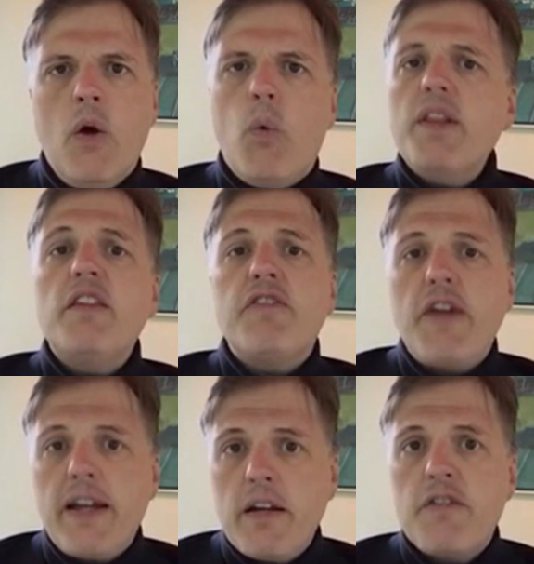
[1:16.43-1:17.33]
What the
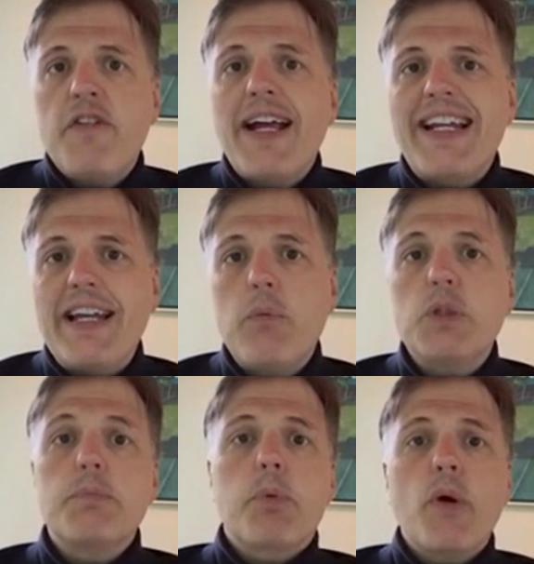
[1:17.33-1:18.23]
Fed in effect did
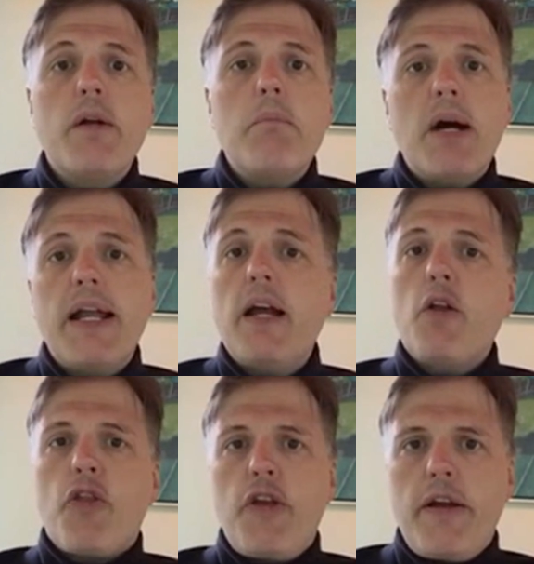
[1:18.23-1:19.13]
was print money out
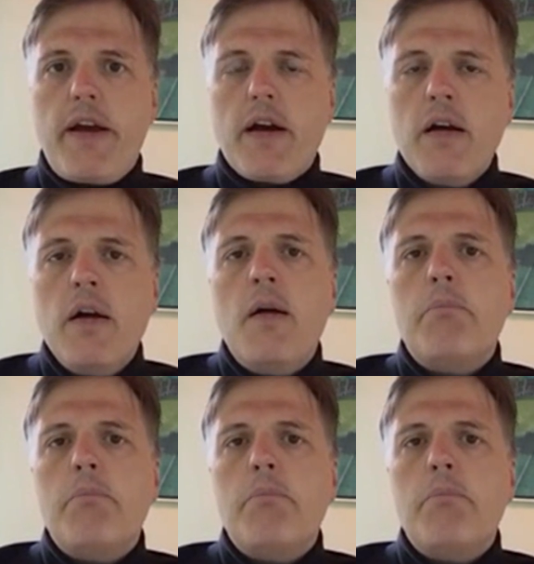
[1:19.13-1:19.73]
of thin air,